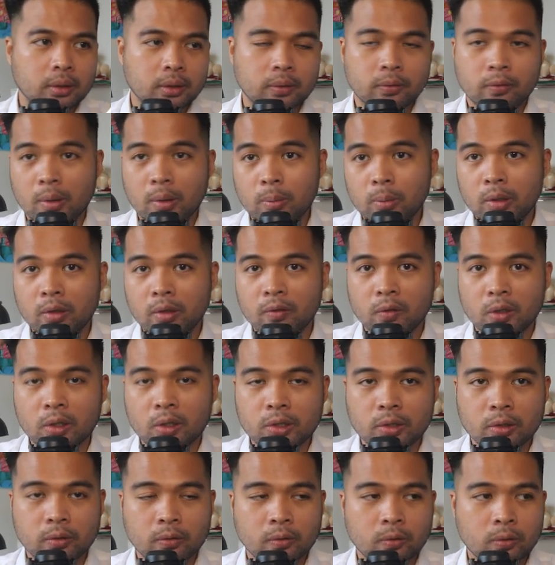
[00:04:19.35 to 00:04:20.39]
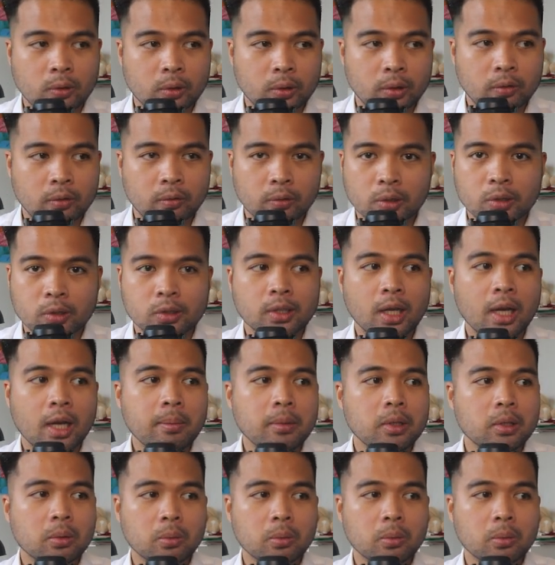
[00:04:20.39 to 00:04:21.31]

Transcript: the February version for the first time,